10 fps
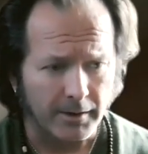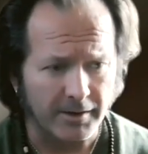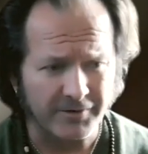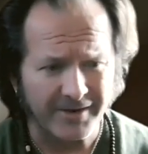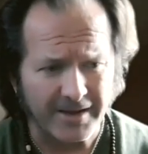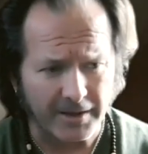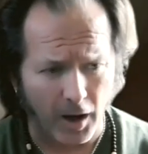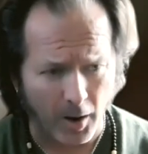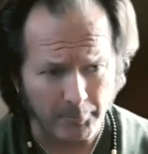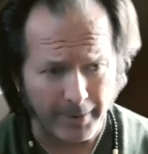It is a
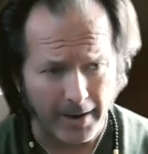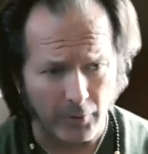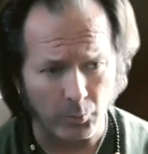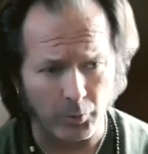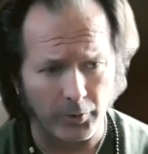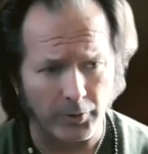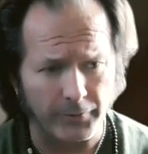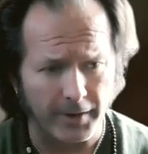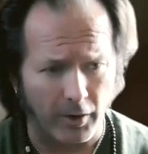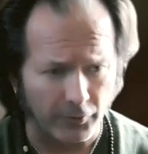compound
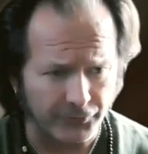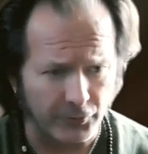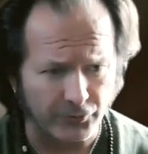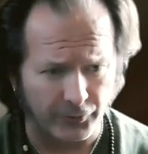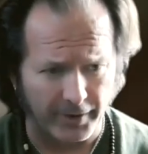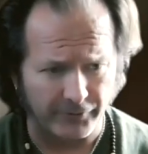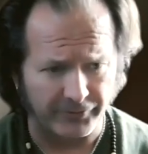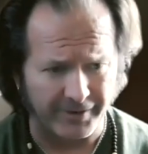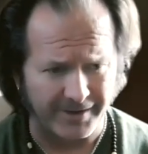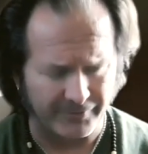word that also
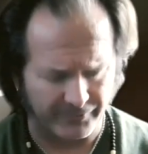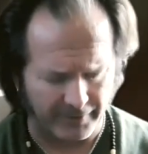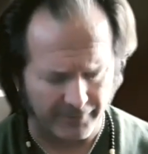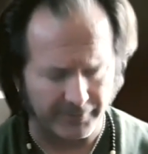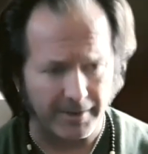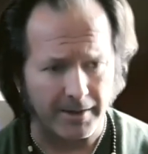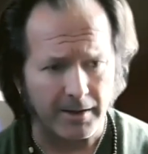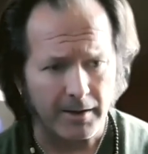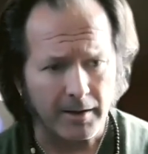translates as a